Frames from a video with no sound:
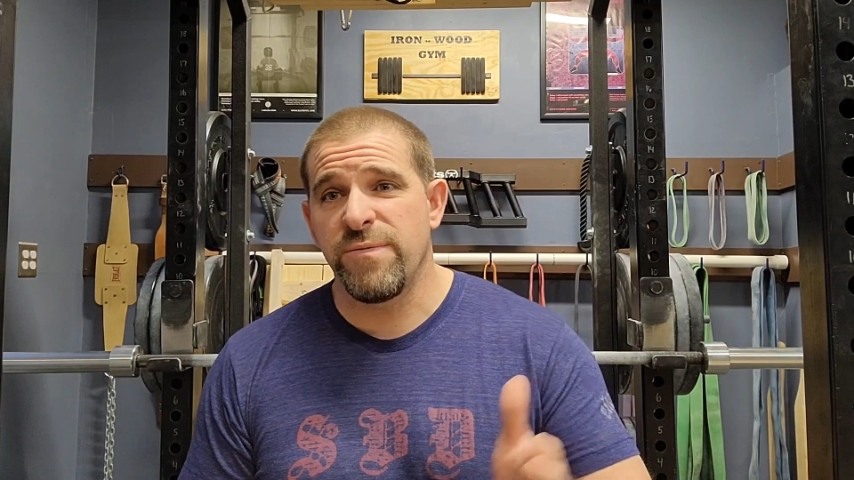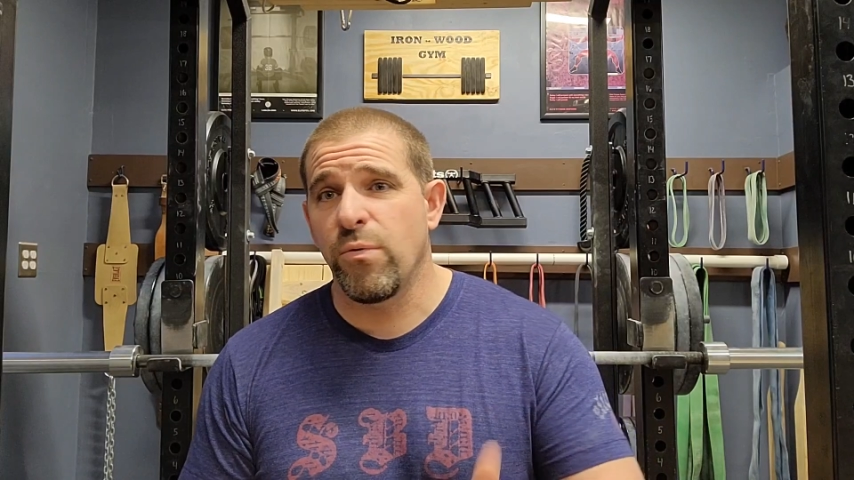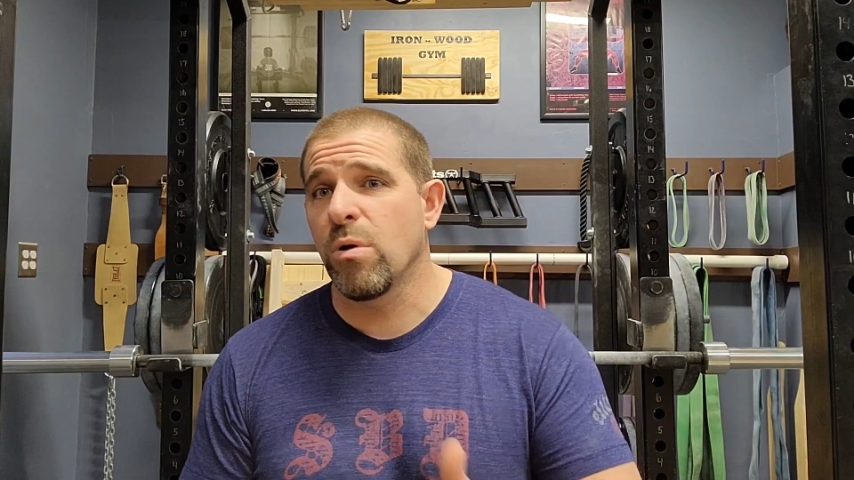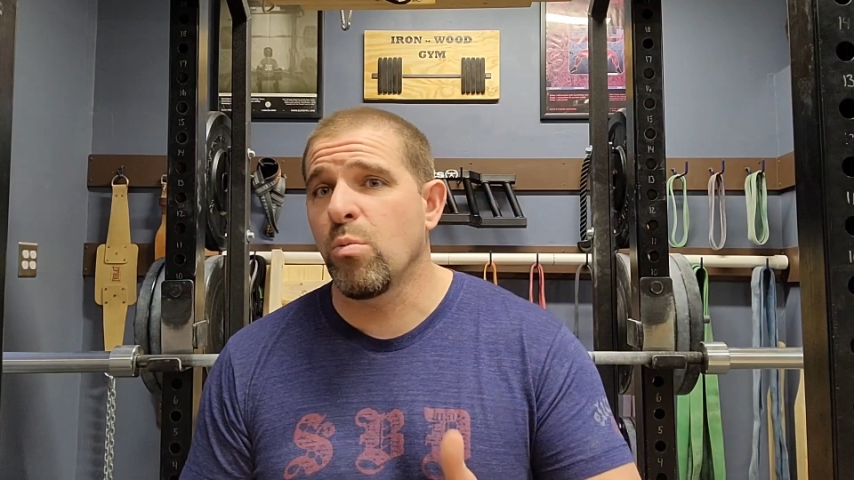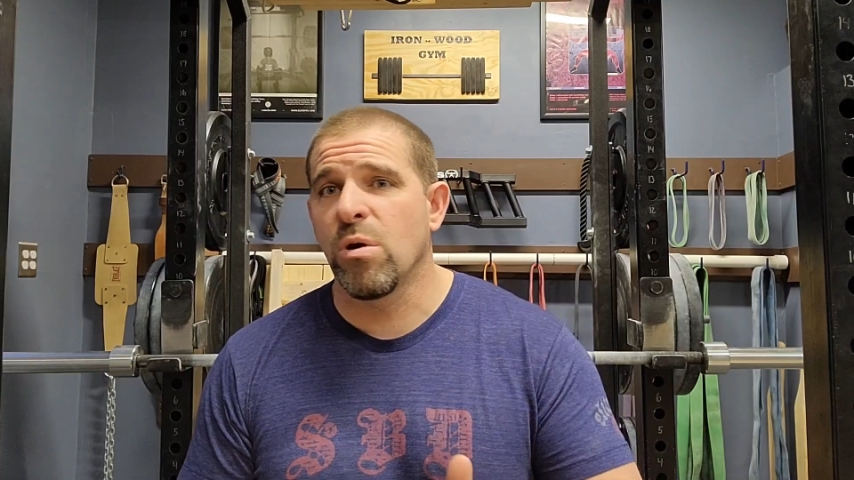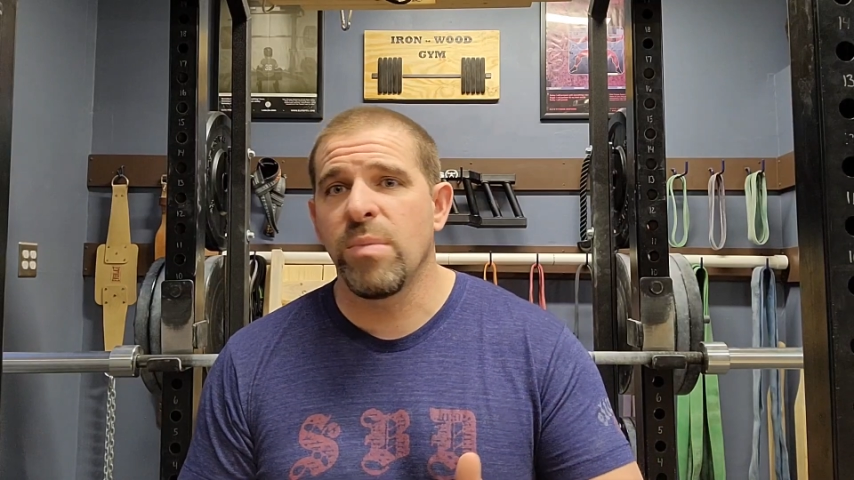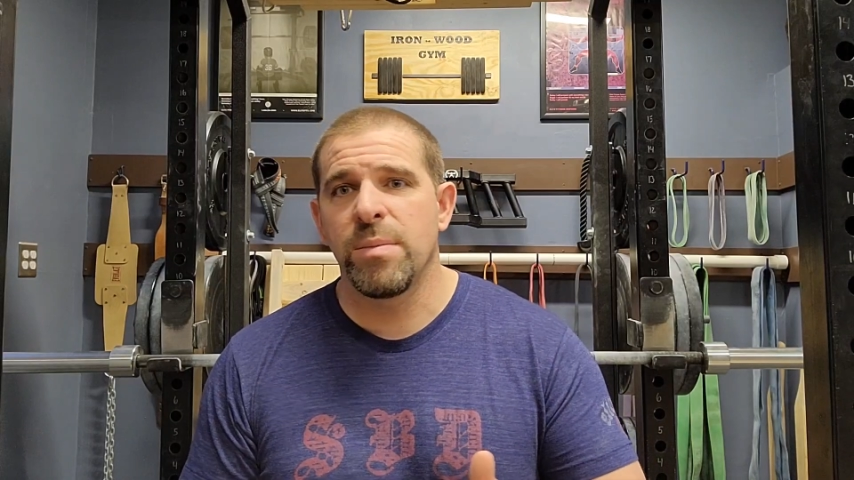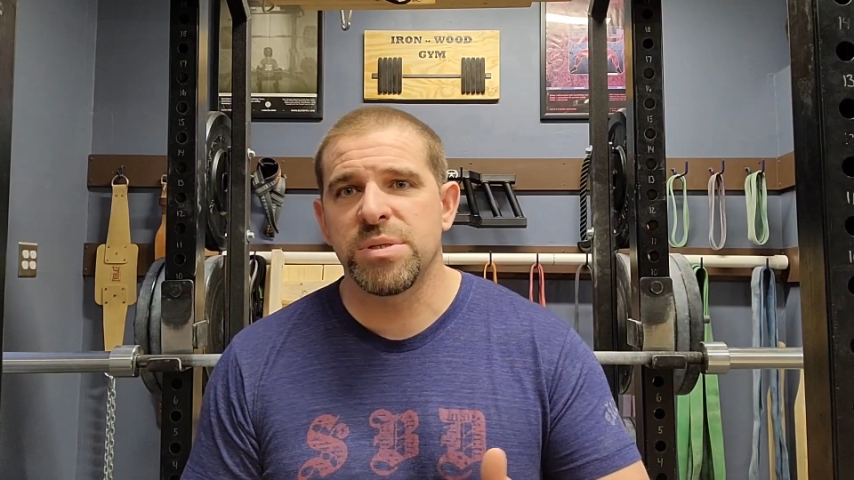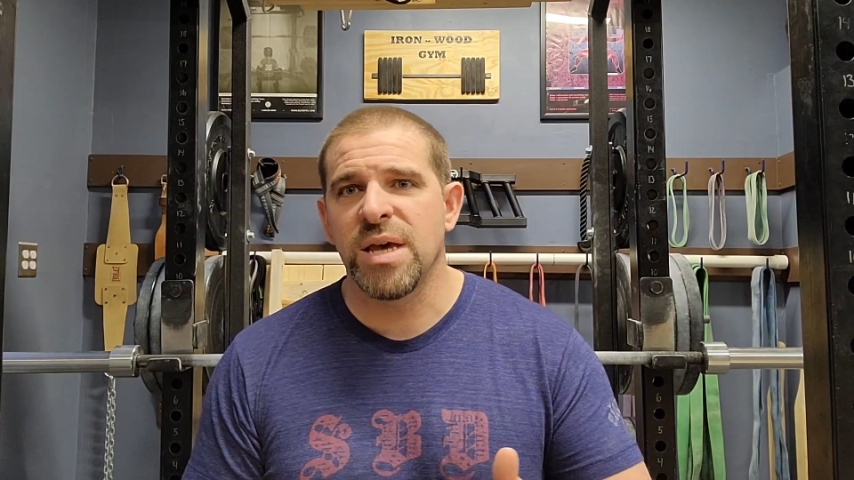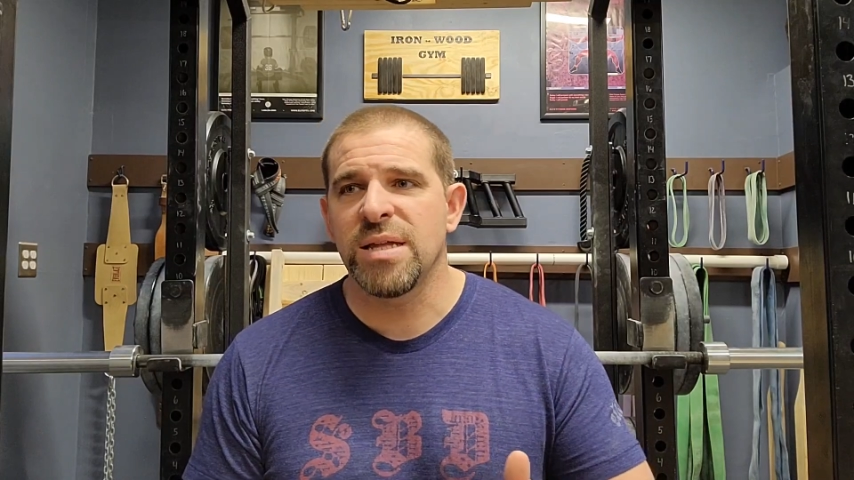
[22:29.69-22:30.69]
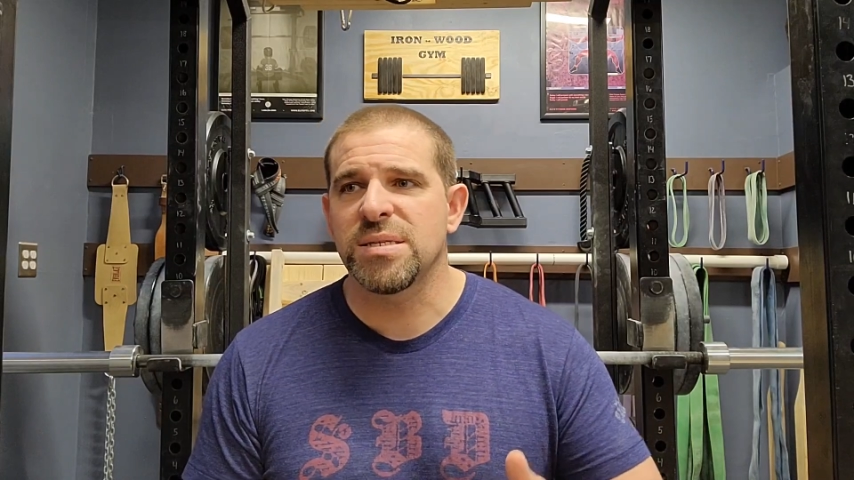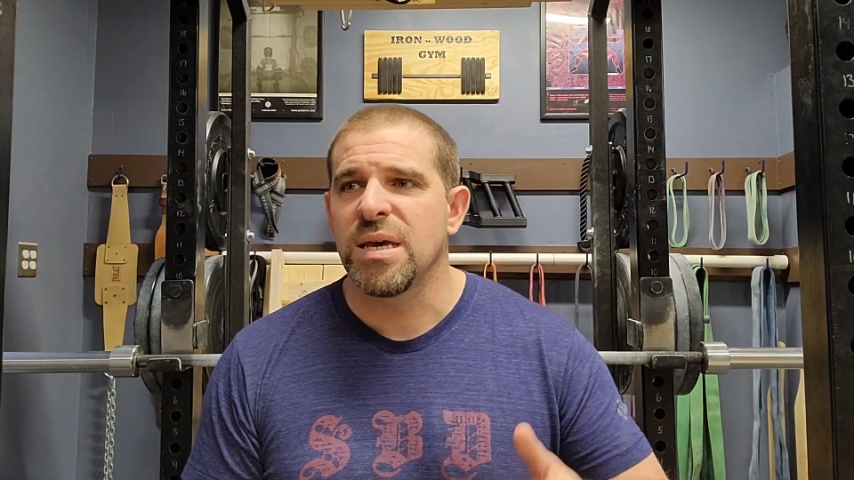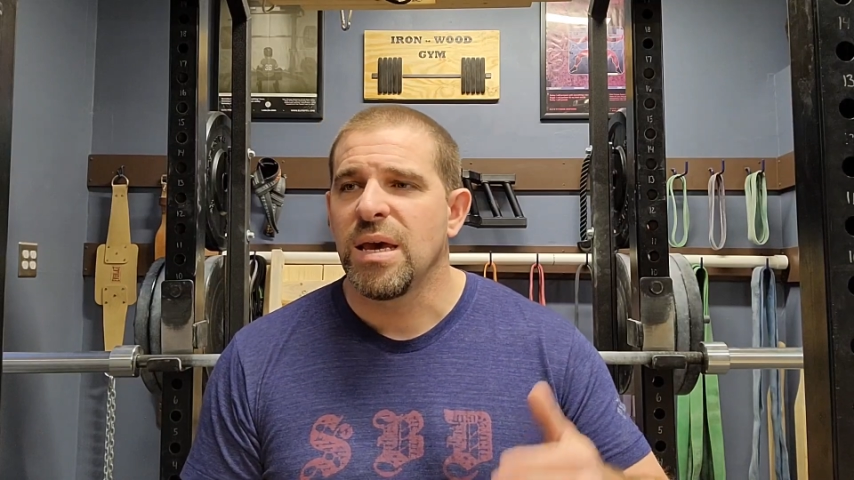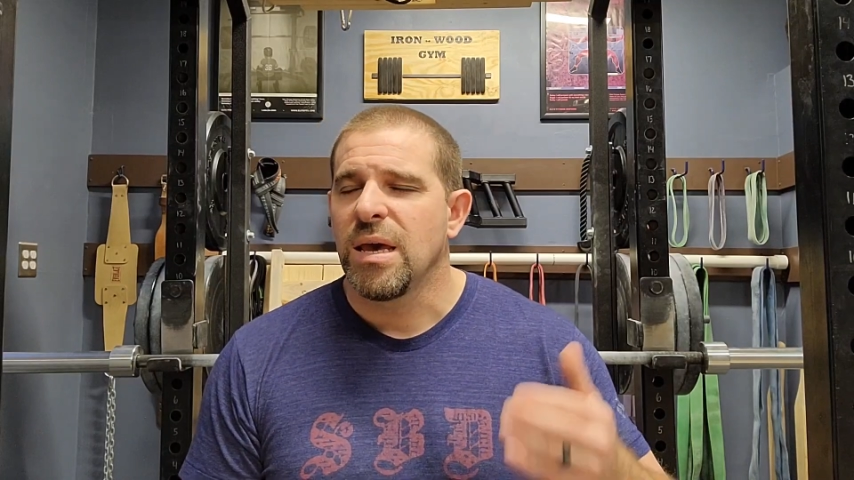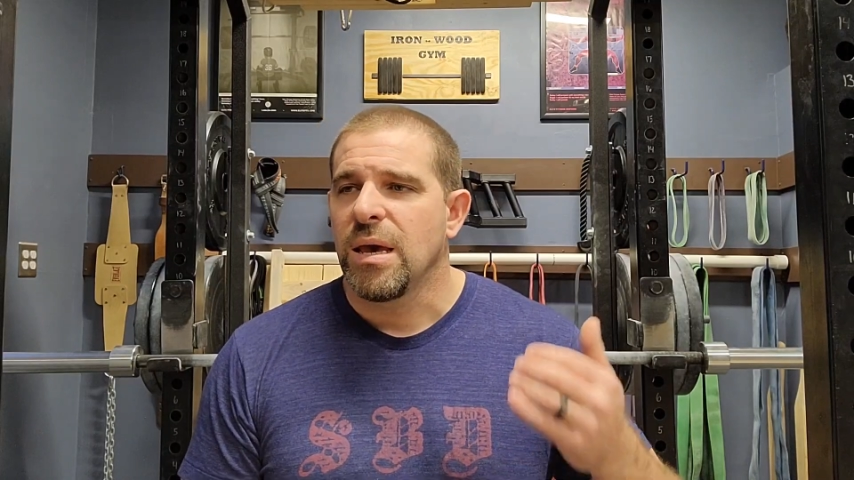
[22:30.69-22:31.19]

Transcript: 4 warm-up sets.